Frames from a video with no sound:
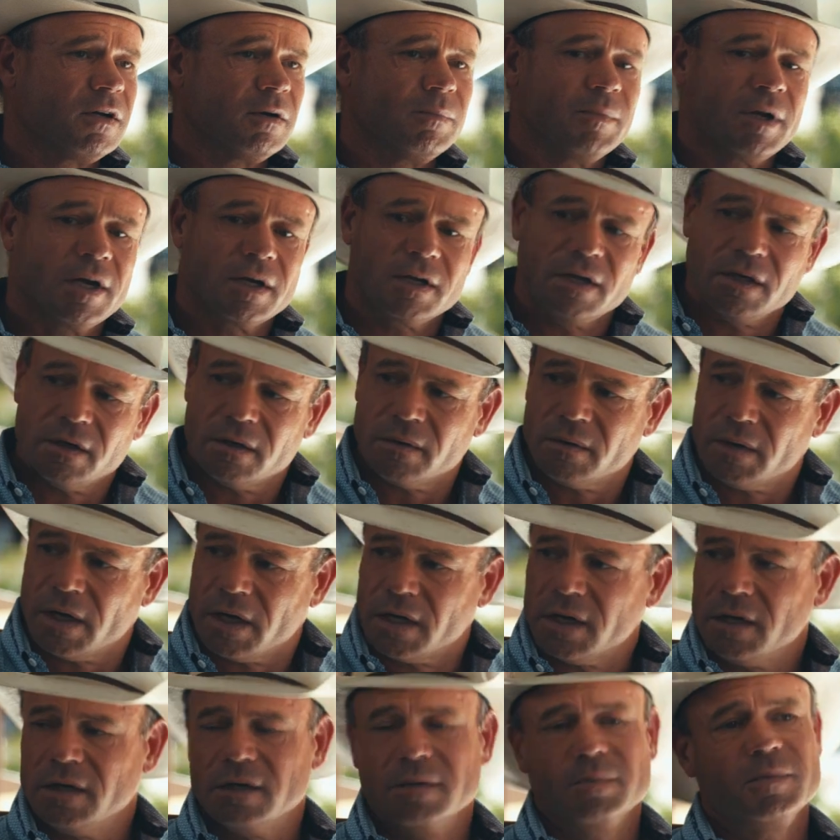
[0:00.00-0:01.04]
and I'm like, you know, I
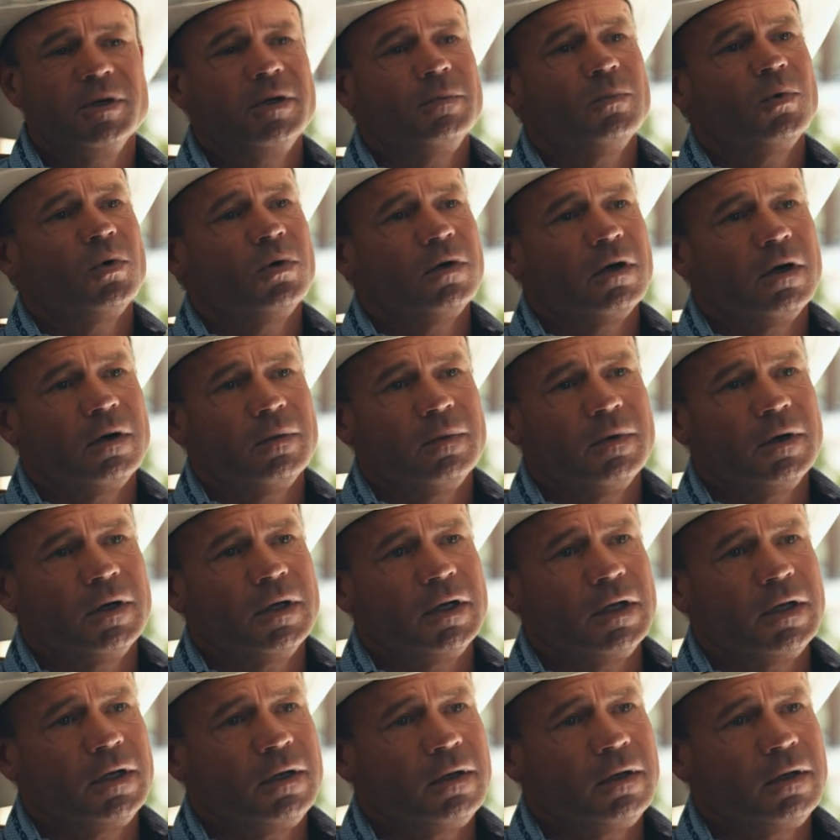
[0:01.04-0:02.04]
need to be more that way